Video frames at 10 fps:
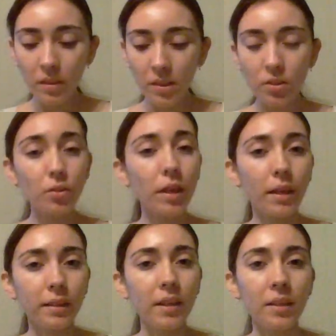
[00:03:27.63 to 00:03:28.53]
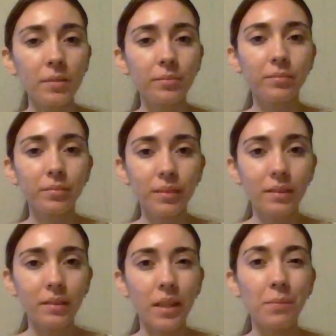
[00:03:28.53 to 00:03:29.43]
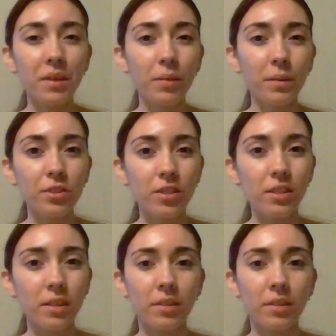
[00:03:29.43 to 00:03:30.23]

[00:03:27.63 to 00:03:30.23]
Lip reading: so that they become interested